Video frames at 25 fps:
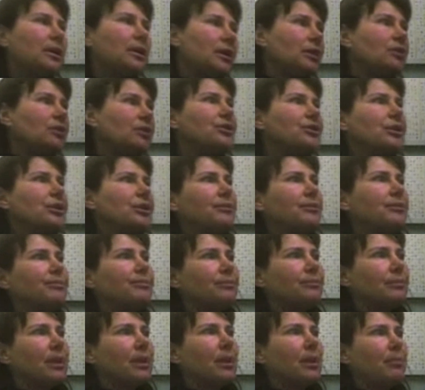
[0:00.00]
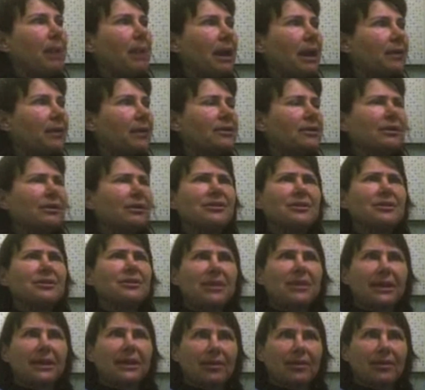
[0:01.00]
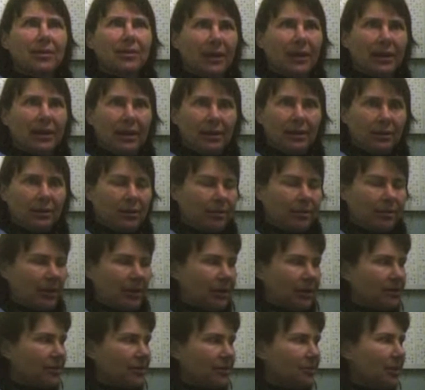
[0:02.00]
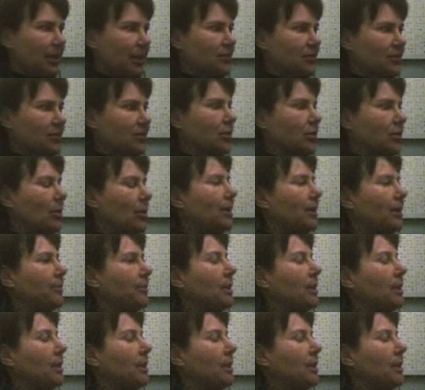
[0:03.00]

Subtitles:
she it seems like everybody I know is passing away.